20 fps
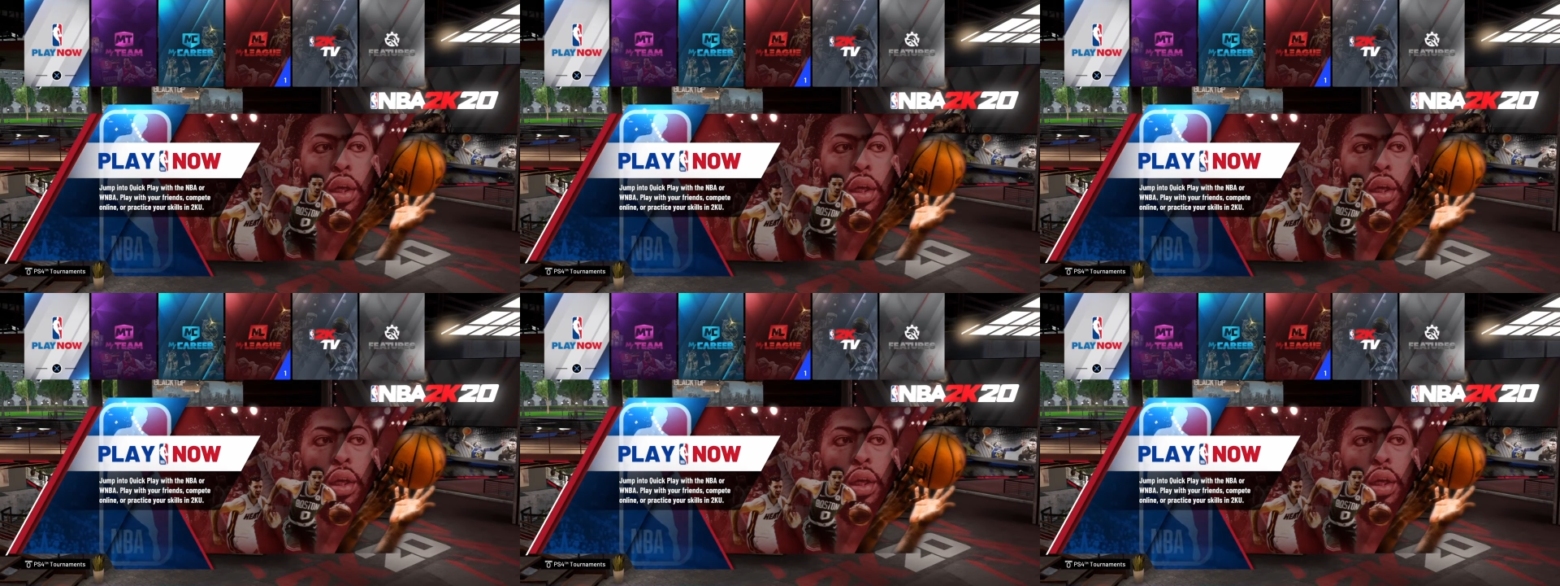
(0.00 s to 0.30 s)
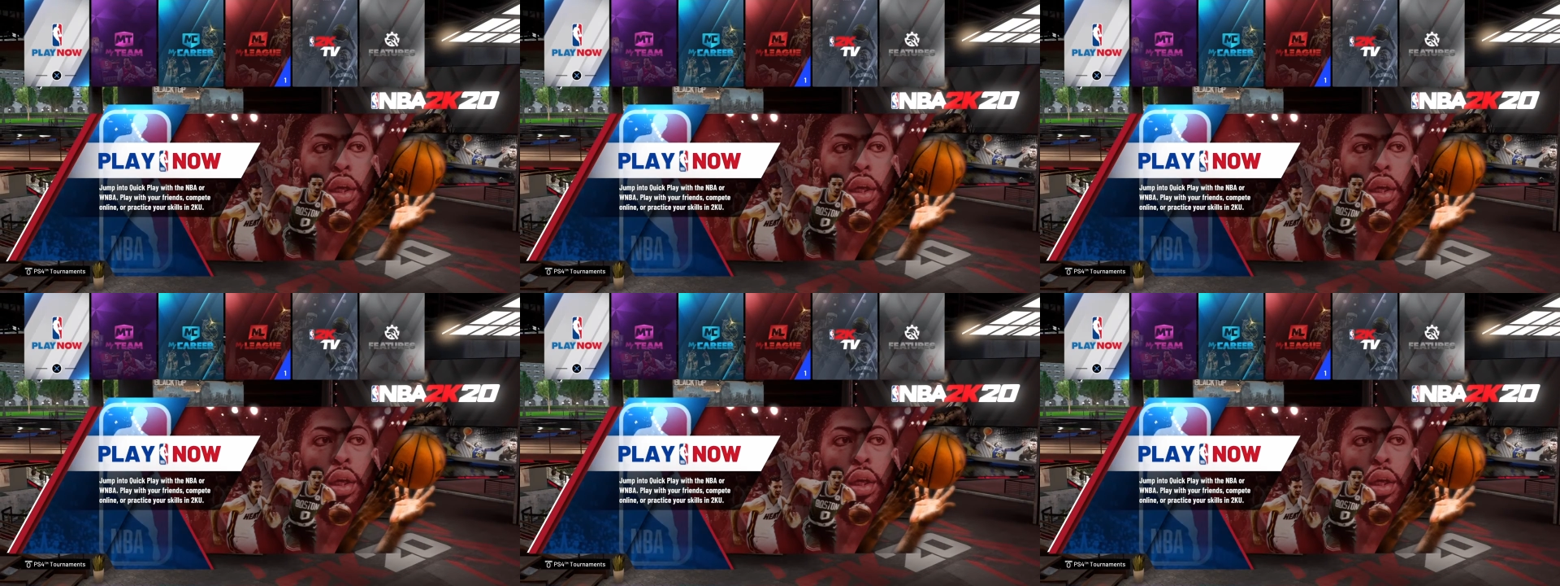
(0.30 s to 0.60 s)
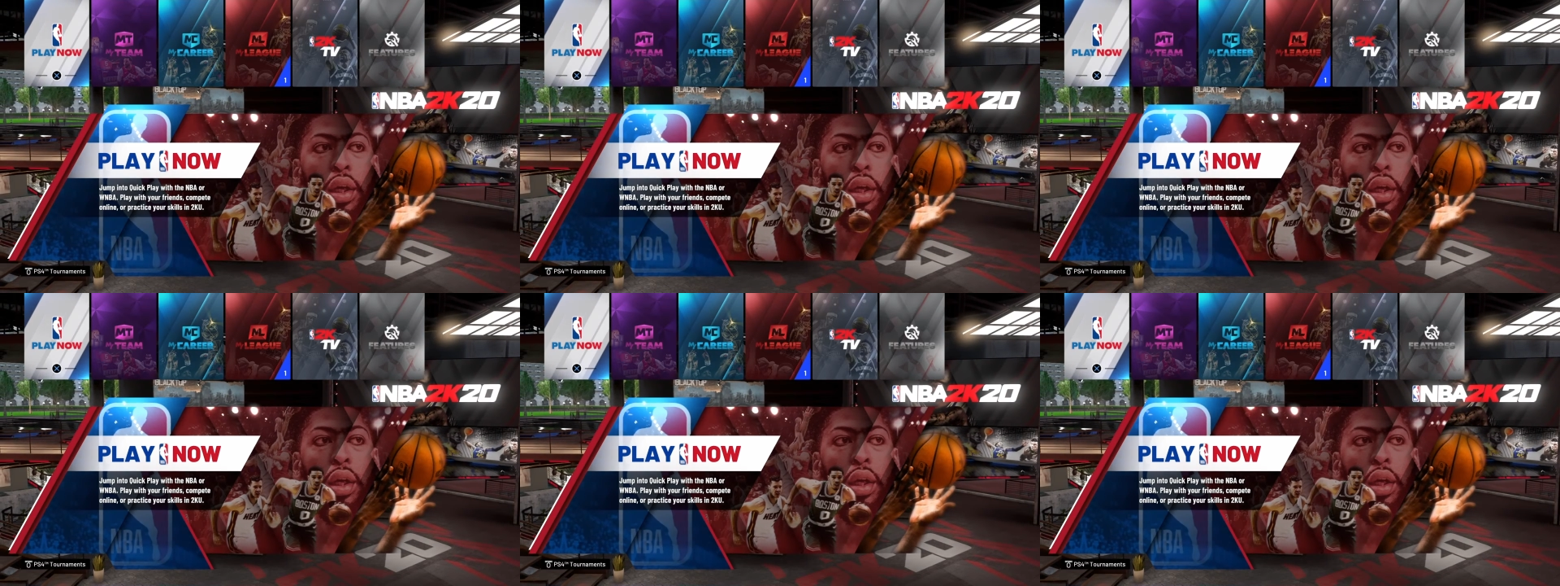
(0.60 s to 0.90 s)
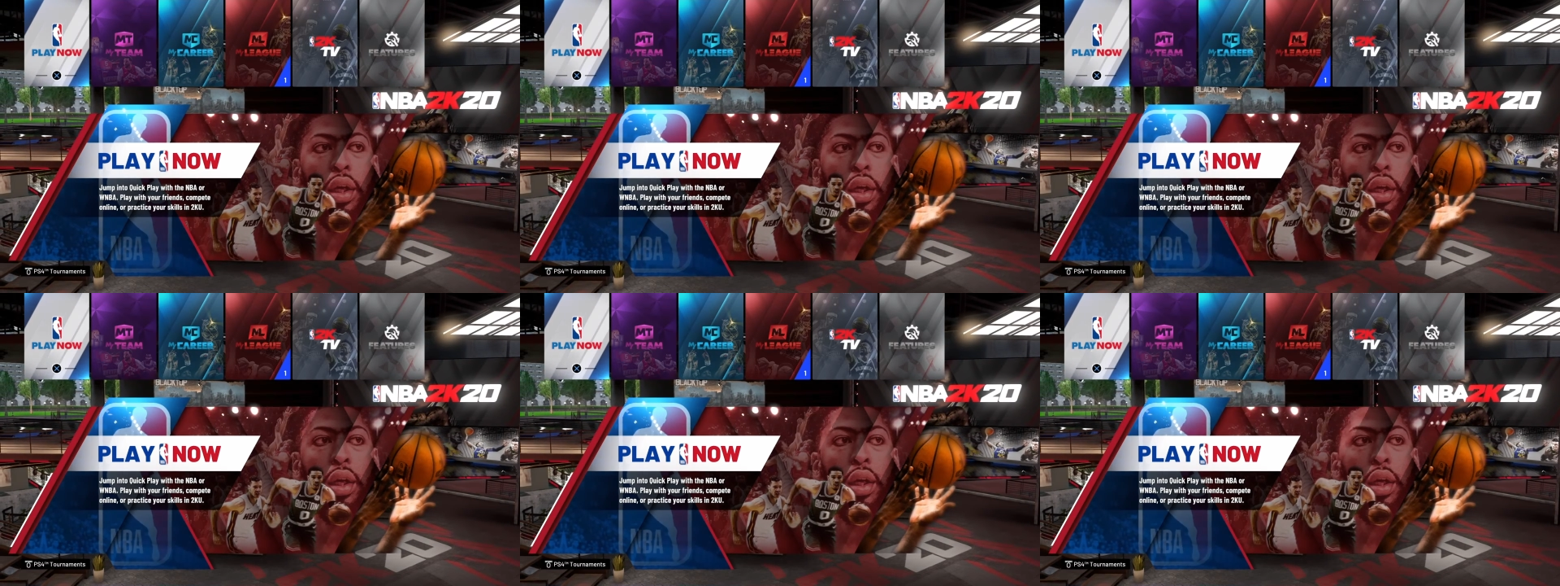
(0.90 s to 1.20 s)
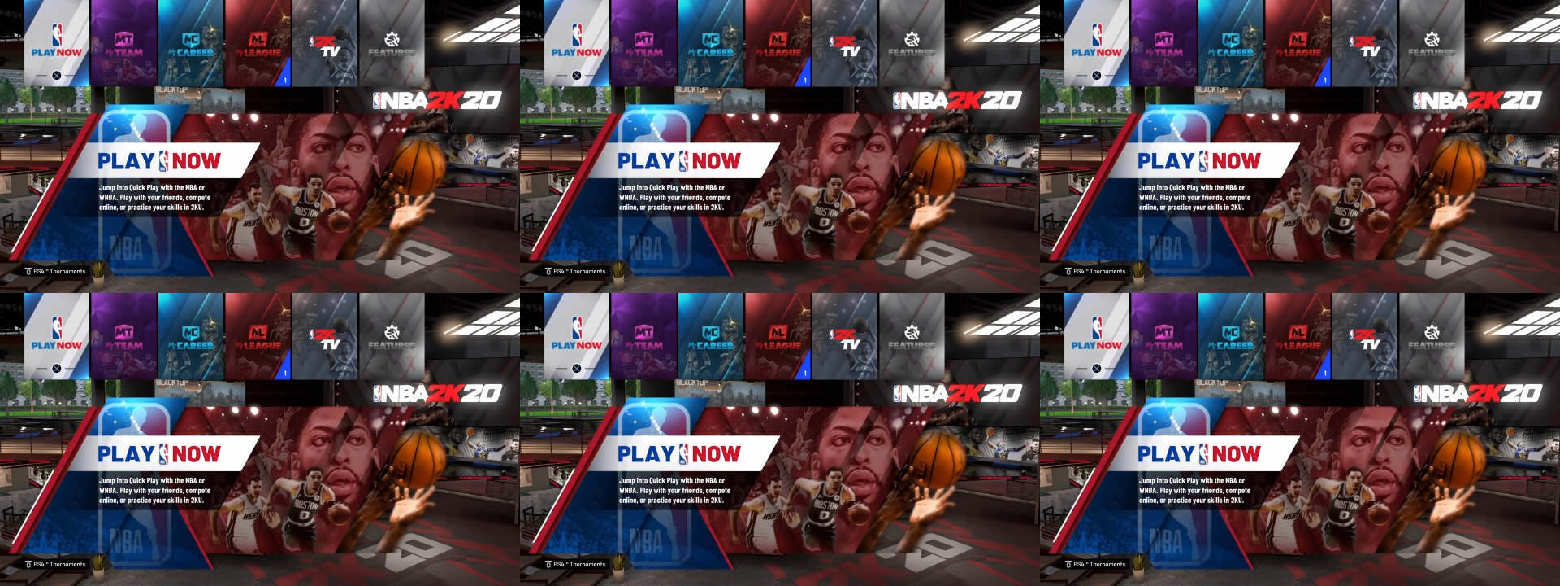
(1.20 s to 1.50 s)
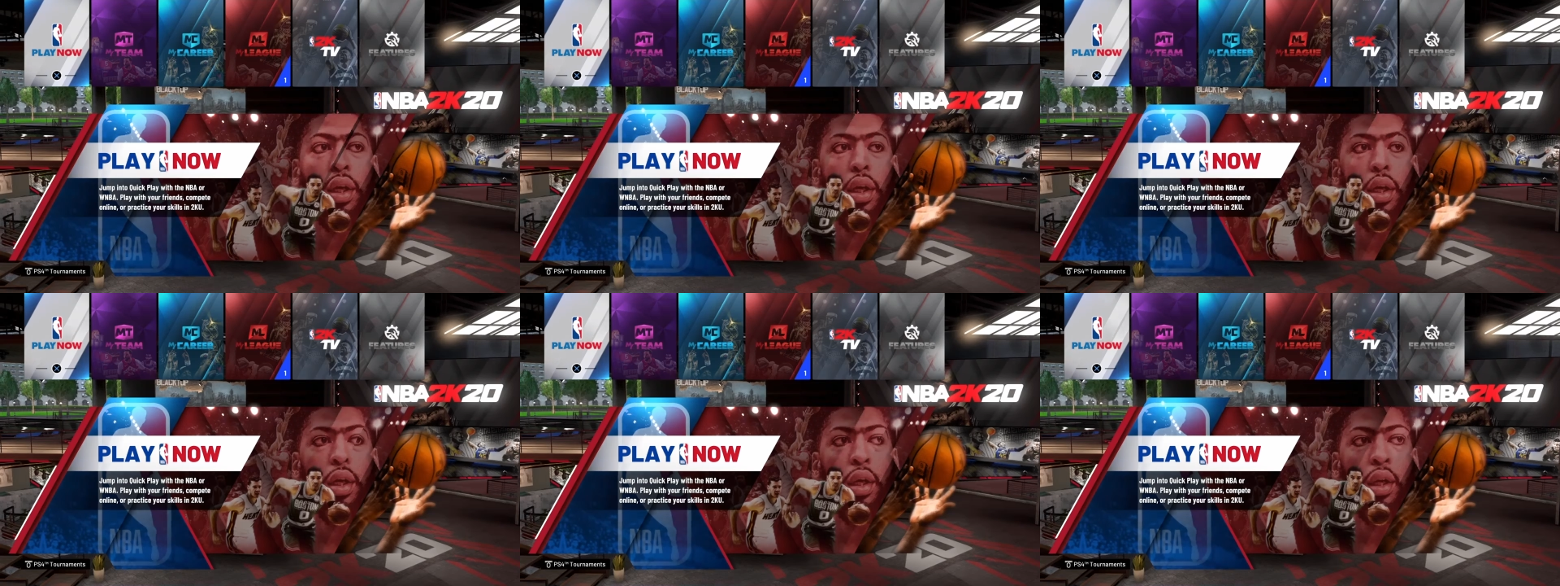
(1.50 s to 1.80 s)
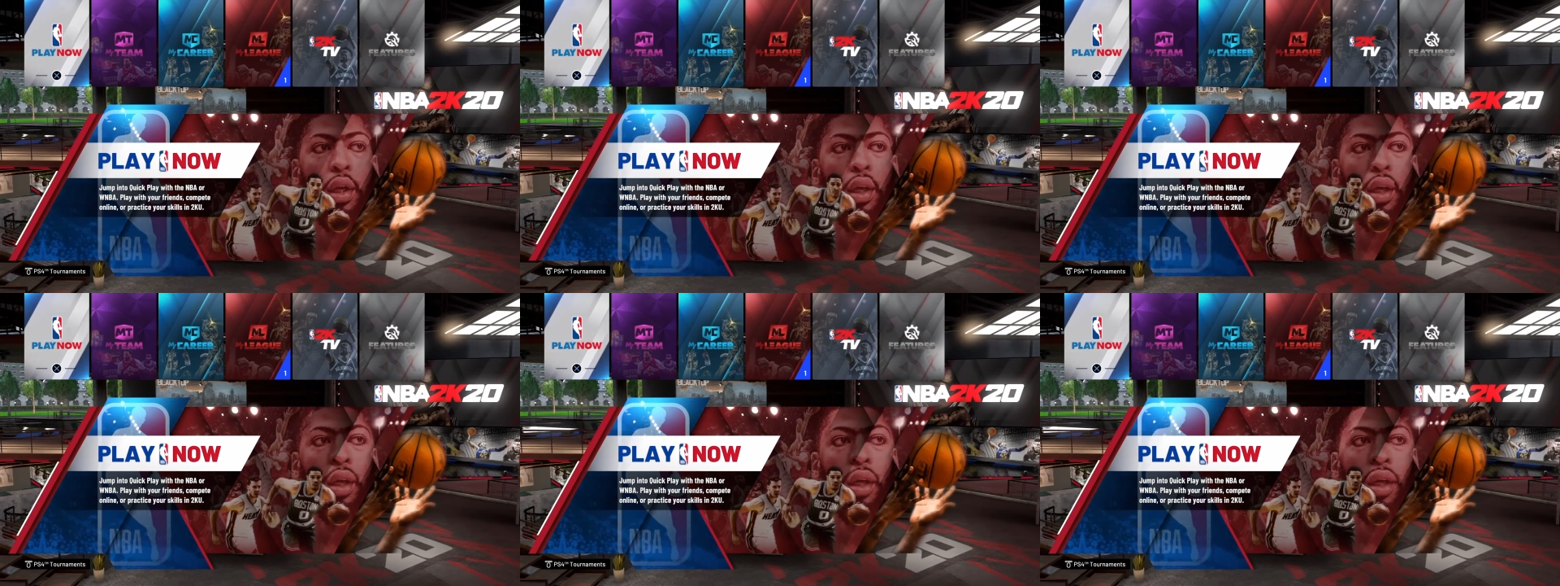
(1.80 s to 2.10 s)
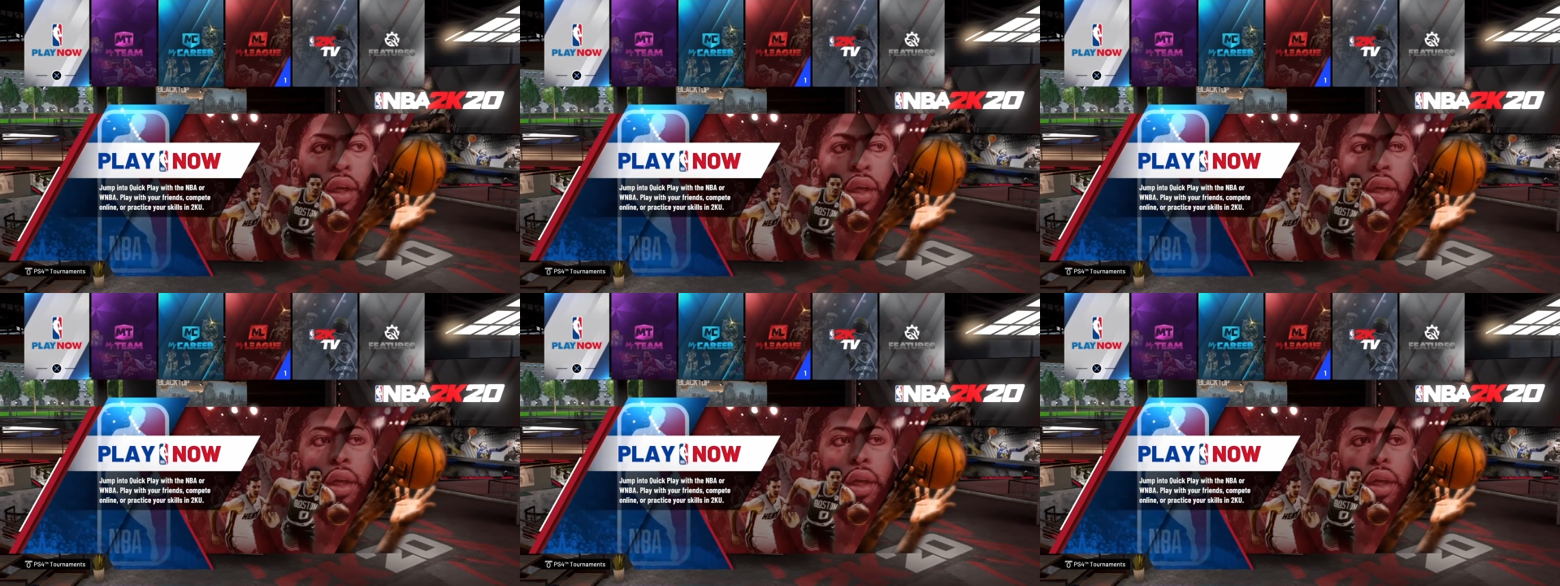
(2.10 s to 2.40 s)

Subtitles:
[no speech]